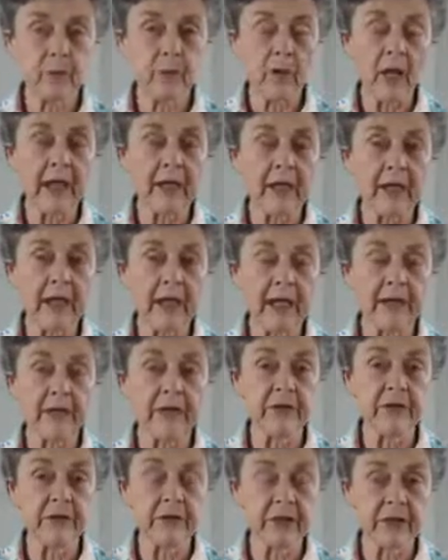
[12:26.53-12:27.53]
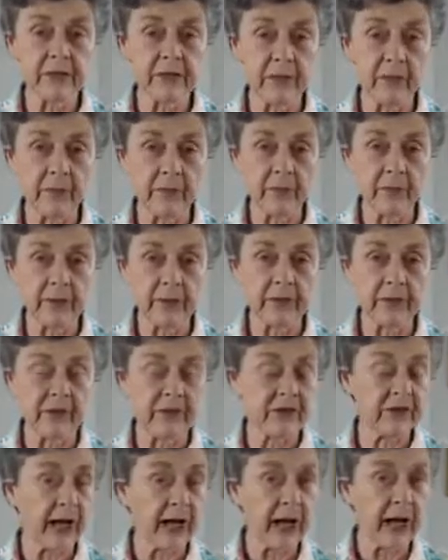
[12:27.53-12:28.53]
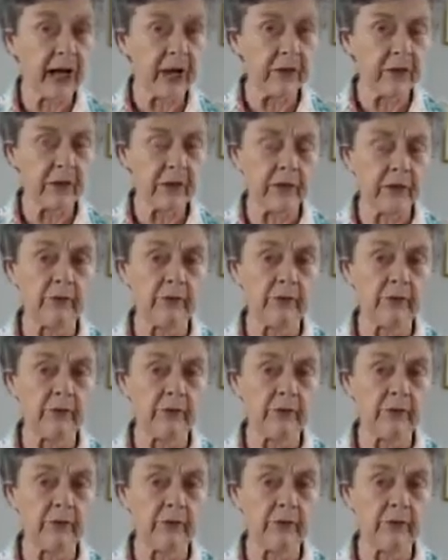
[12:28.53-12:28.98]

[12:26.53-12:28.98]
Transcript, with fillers: And again, this is something, this topic